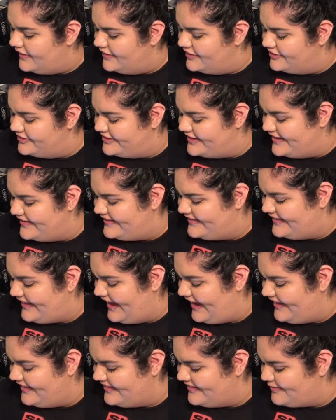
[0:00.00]
She
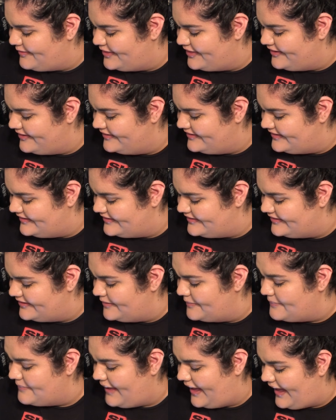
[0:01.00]
stands with her sister
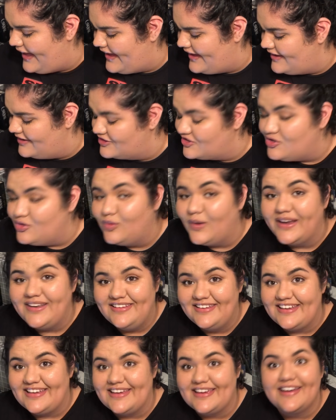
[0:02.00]
May,
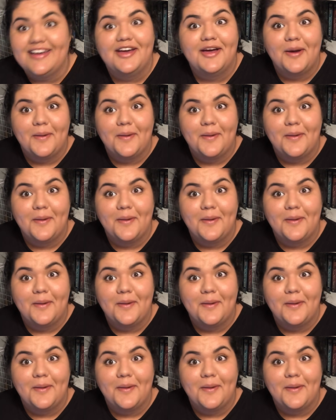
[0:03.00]
20.